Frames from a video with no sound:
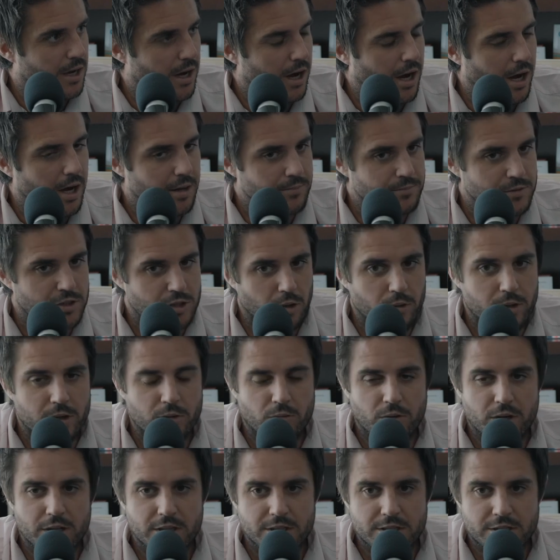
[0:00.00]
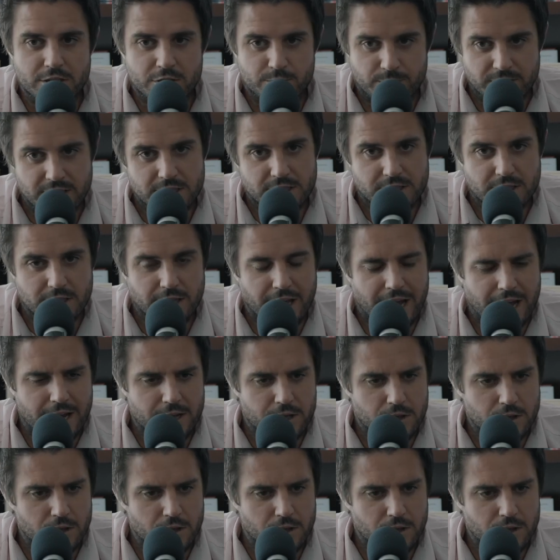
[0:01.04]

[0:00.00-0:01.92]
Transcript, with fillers: Um, so he really speaks to that.